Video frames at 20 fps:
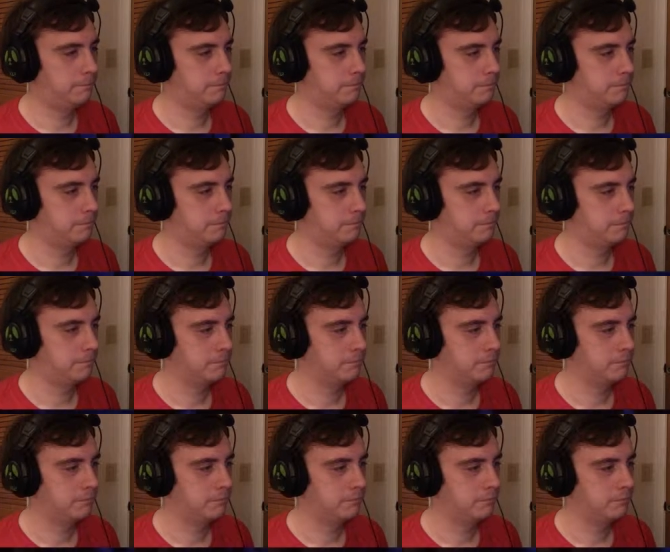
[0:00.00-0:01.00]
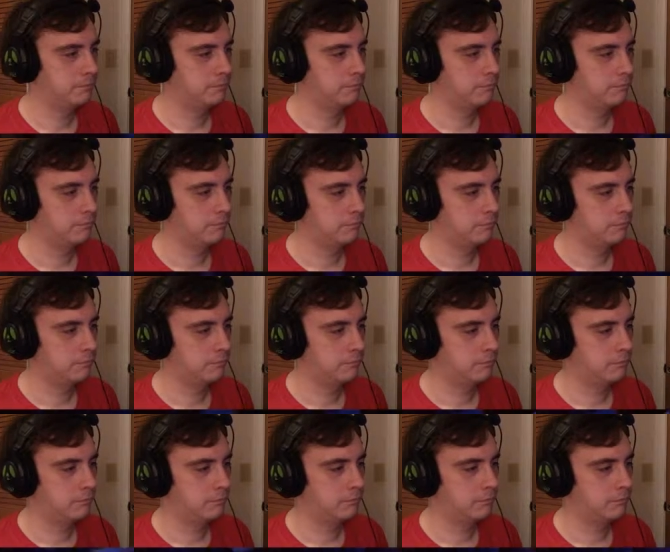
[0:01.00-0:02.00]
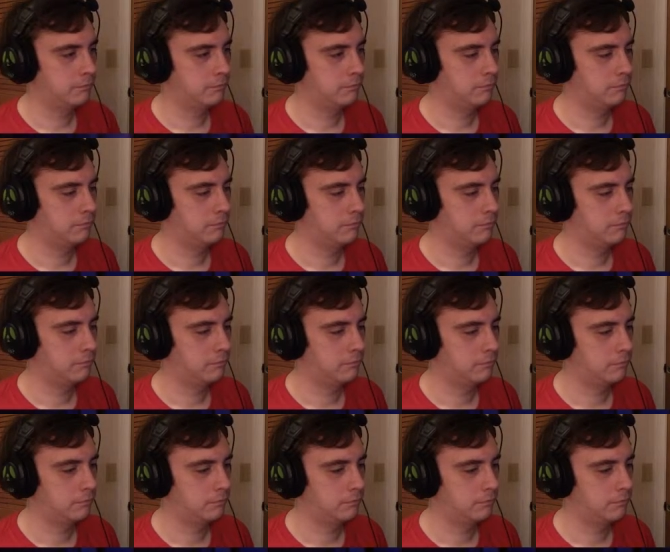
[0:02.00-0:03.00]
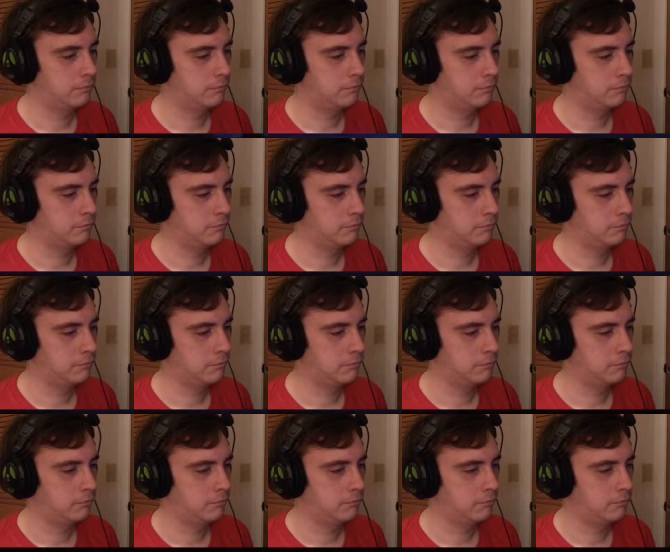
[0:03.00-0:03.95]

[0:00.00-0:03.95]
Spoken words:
No one is speaking in this clip.